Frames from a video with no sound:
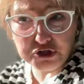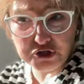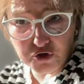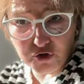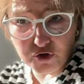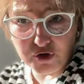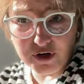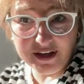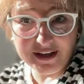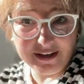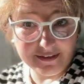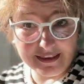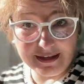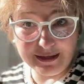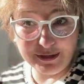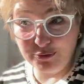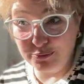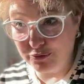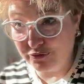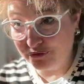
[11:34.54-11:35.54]
joy that
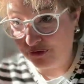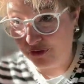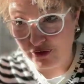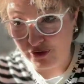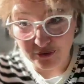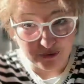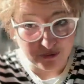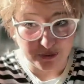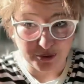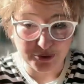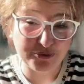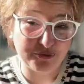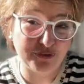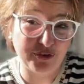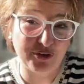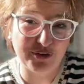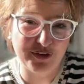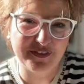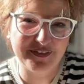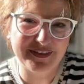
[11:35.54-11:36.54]
you want to
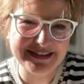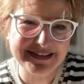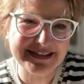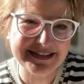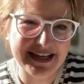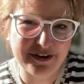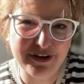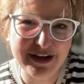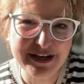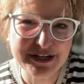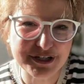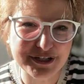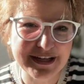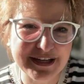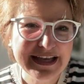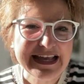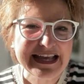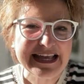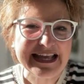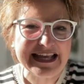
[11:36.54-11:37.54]
follow in this direction,
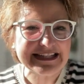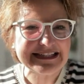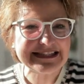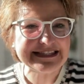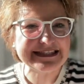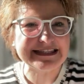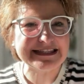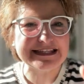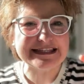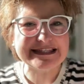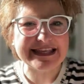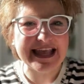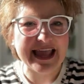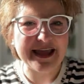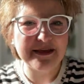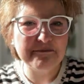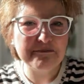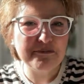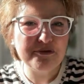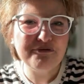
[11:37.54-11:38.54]
it's the
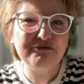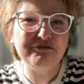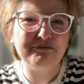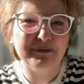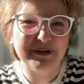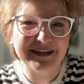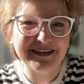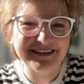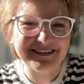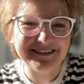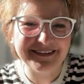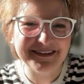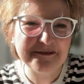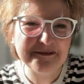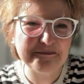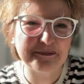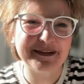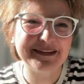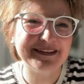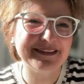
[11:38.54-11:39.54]
same movement, no?
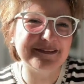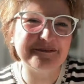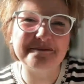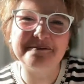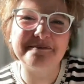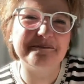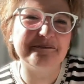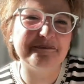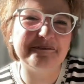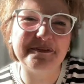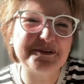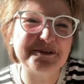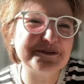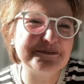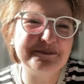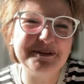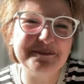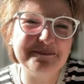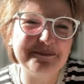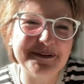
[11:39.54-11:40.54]
But most
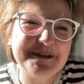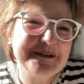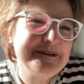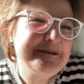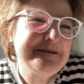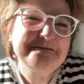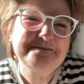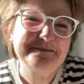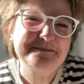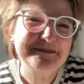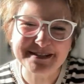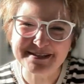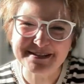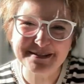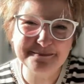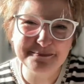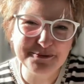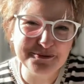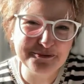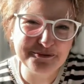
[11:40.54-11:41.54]
people
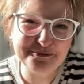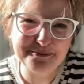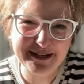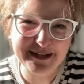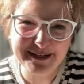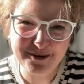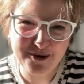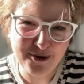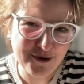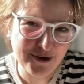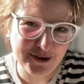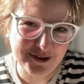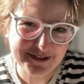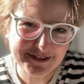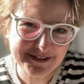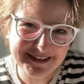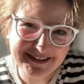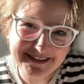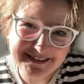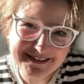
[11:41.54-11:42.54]
just move when it
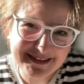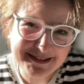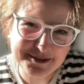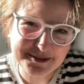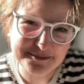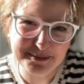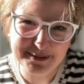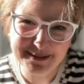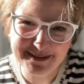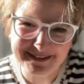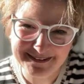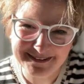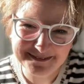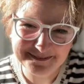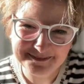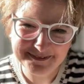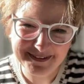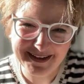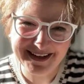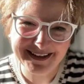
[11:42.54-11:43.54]
hurts. It's such a pity.
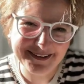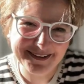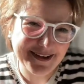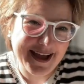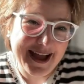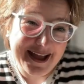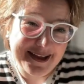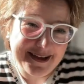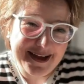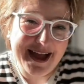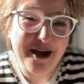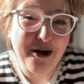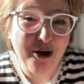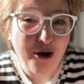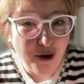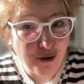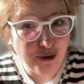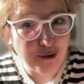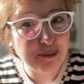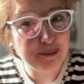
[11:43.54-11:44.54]
I
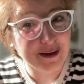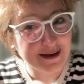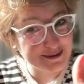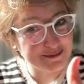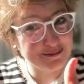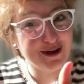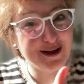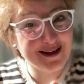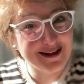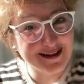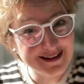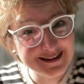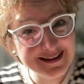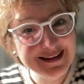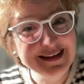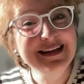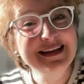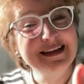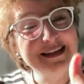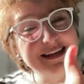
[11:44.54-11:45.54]
hope as well,
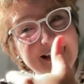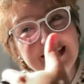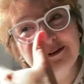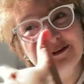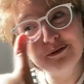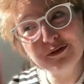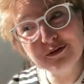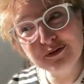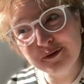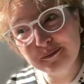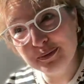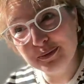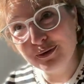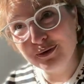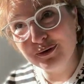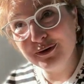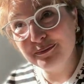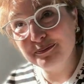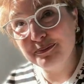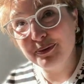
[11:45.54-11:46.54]
like with the
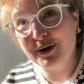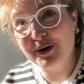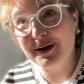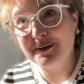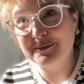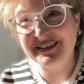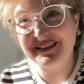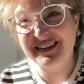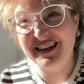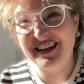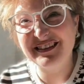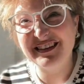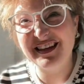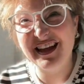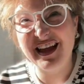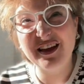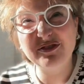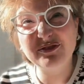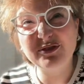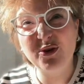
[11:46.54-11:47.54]
book, perhaps it doesn't
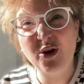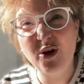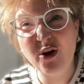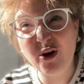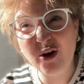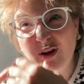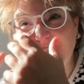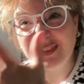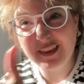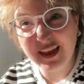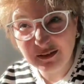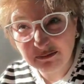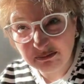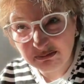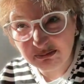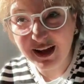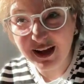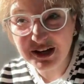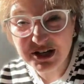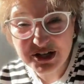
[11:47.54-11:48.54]
have to hurt that
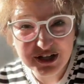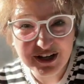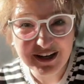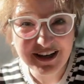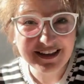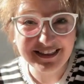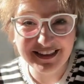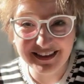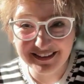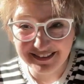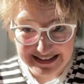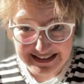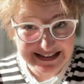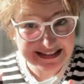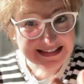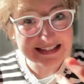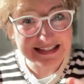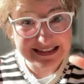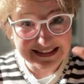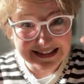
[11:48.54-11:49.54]
much, that they
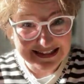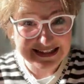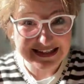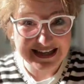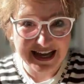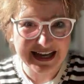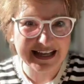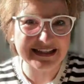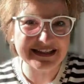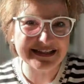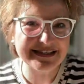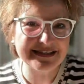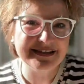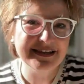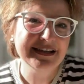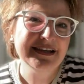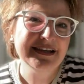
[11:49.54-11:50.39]
see the signs